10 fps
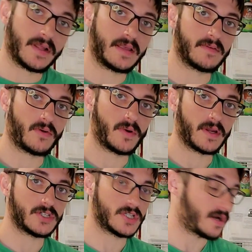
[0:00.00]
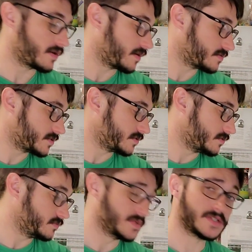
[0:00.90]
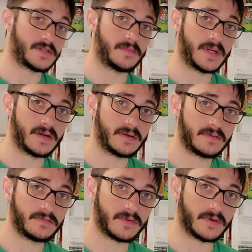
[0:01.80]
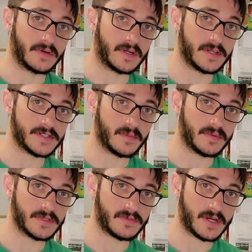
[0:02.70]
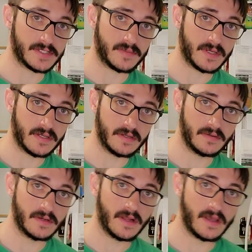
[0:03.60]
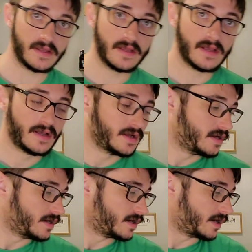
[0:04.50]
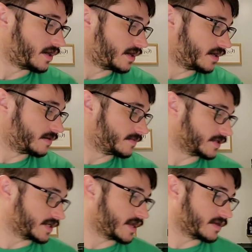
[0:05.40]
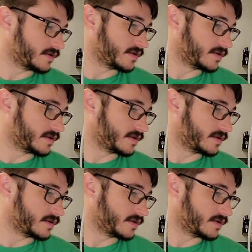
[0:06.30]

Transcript: to give a quick shout out to Mr. Beer for hooking us up with this recipe to do today. Again,